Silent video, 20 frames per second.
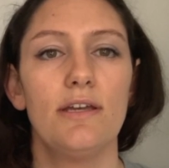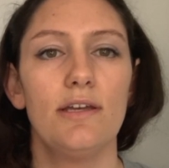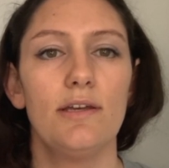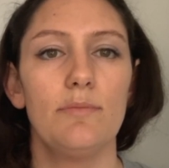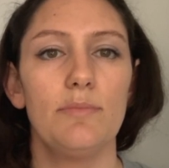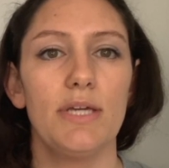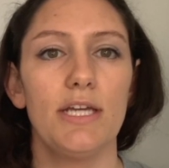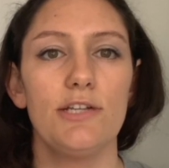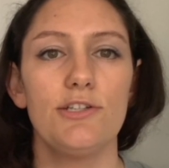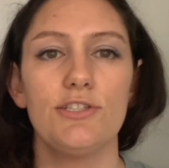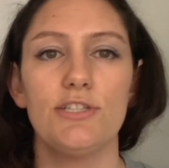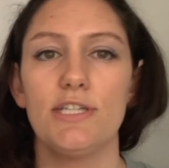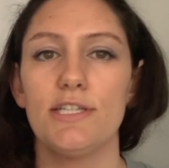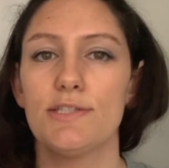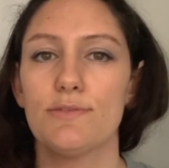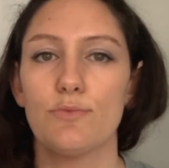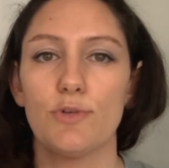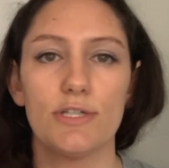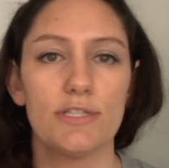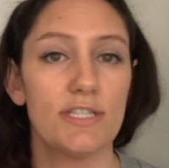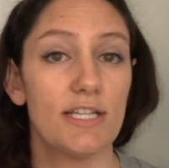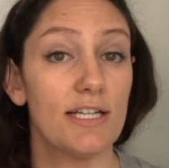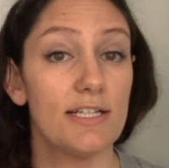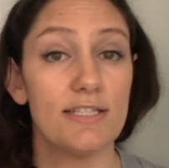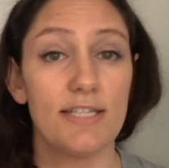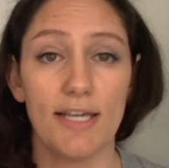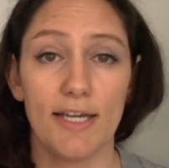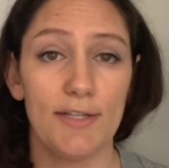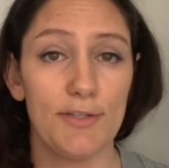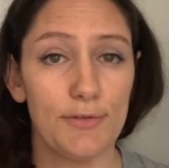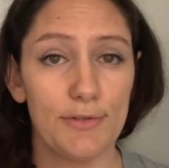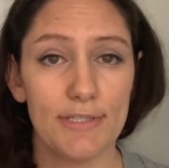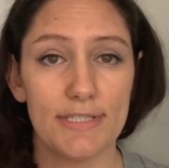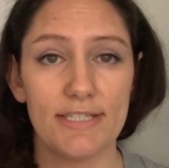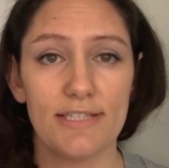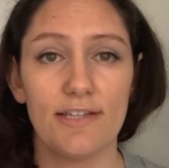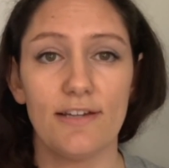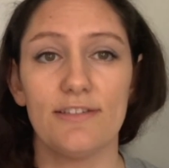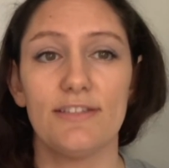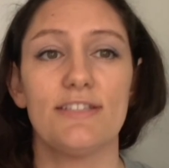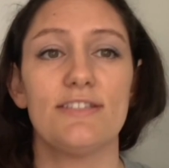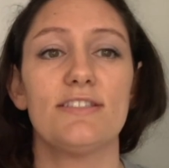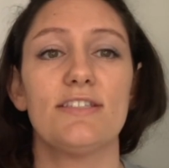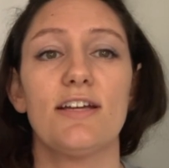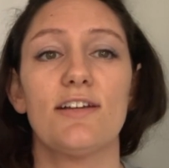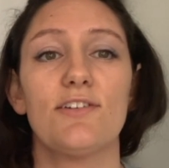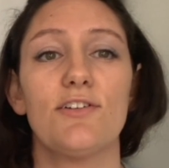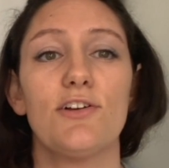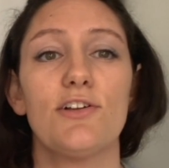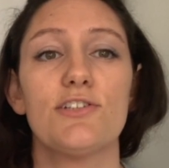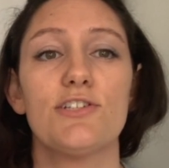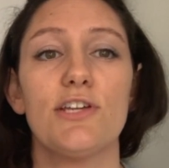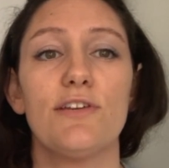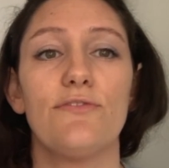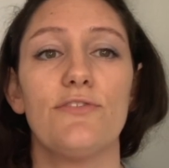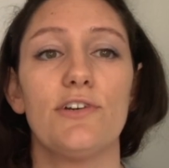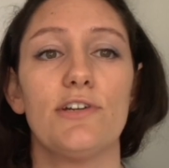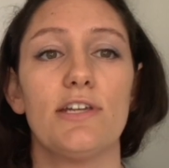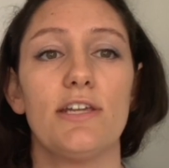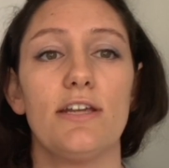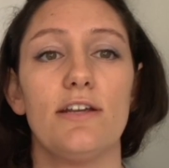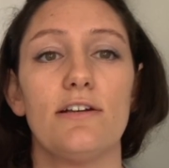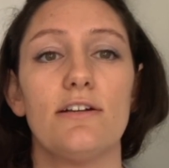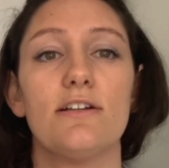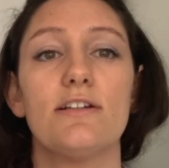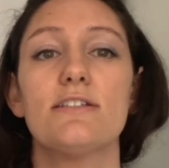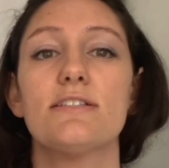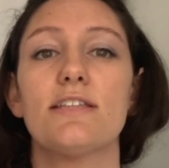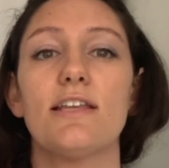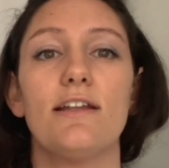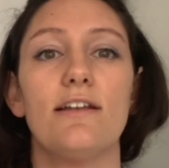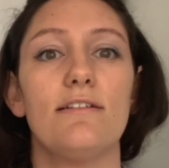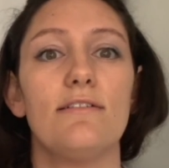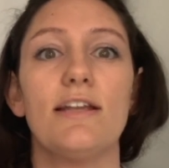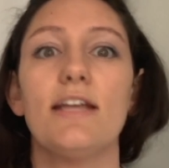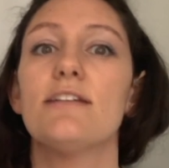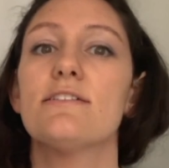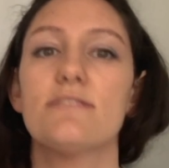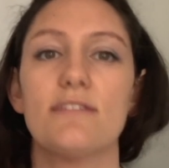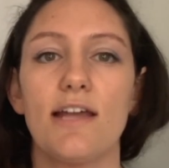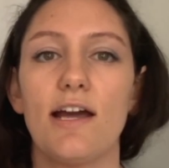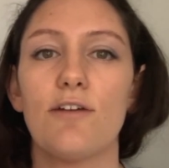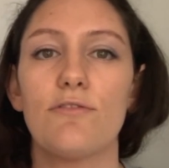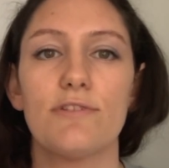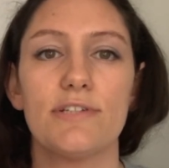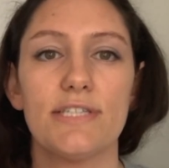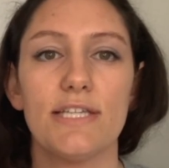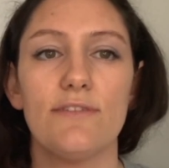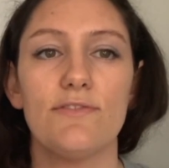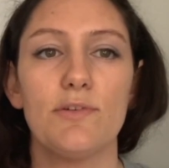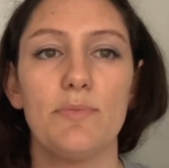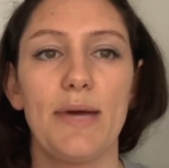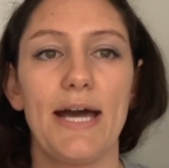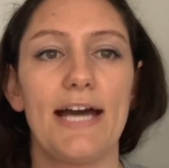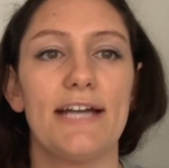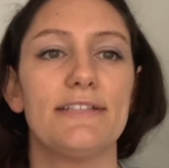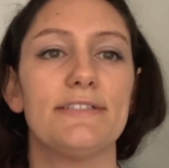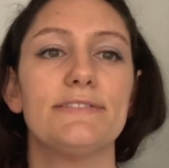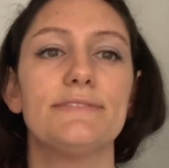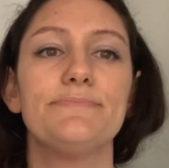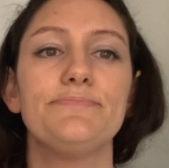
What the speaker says: PhDs worked continuously on this technology for years, and it's now received a patent.